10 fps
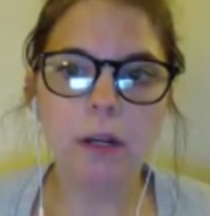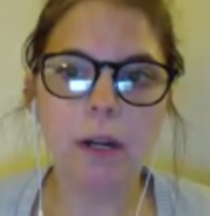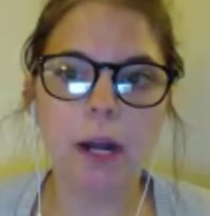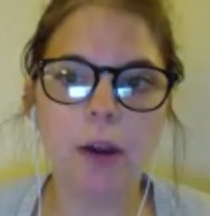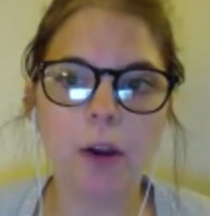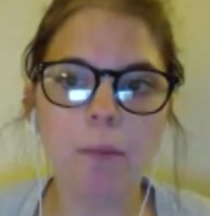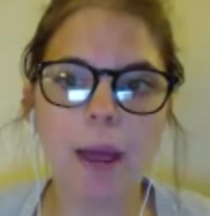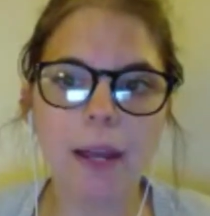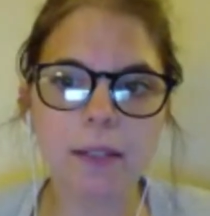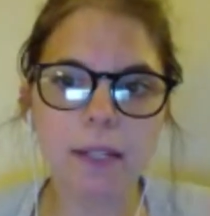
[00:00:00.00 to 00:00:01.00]
Uh, her
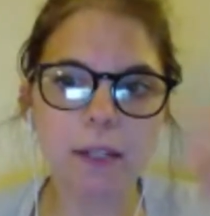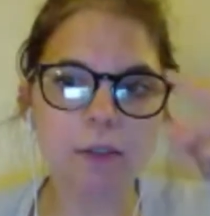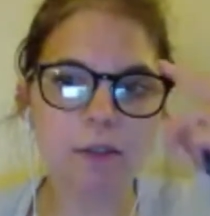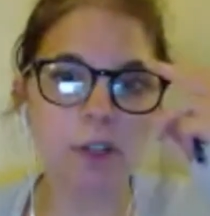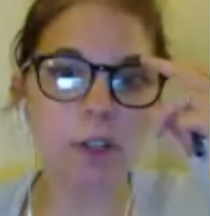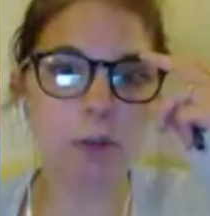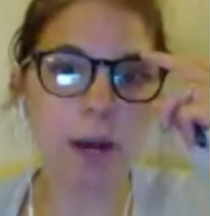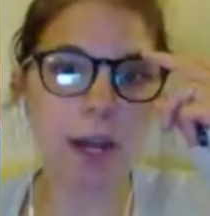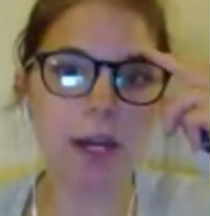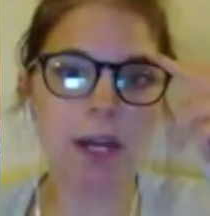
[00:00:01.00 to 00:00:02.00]
magazine, Future Writing,